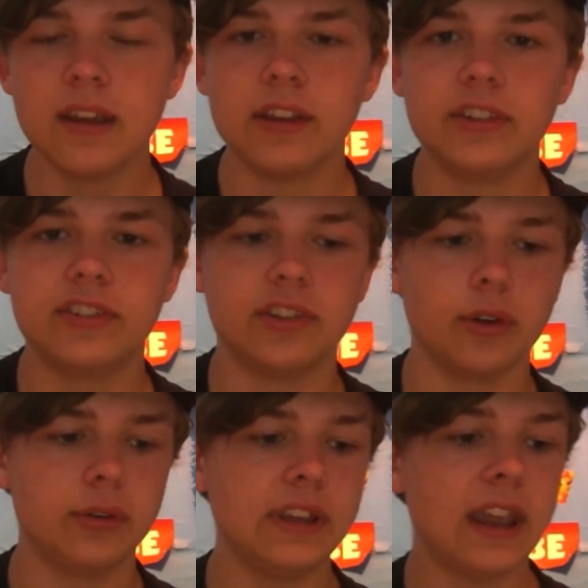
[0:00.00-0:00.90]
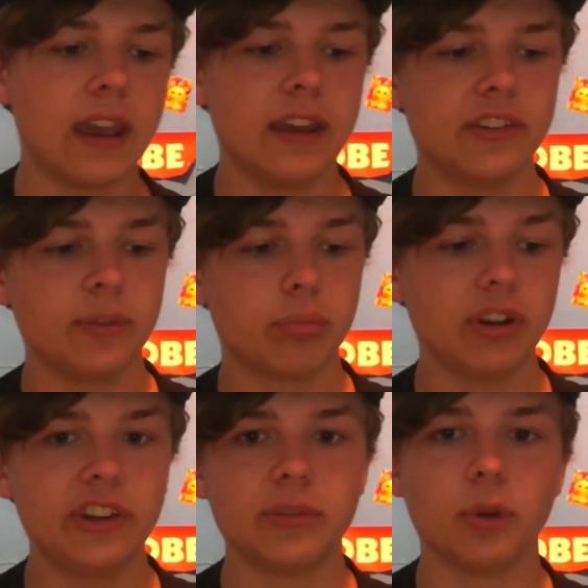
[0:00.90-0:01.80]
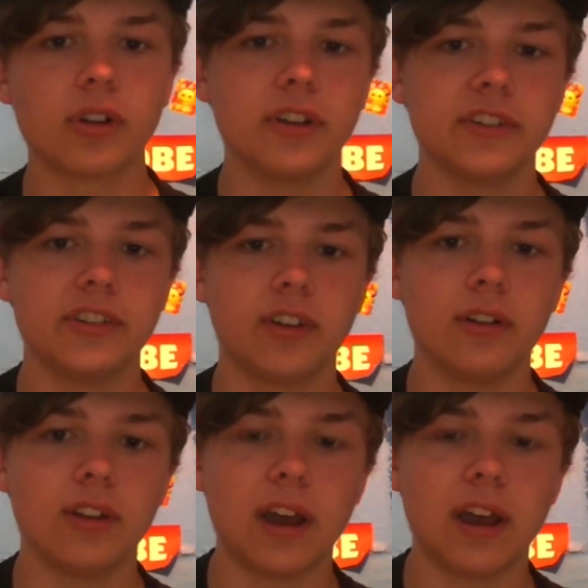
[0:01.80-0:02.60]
So yeah, it's a pretty small console.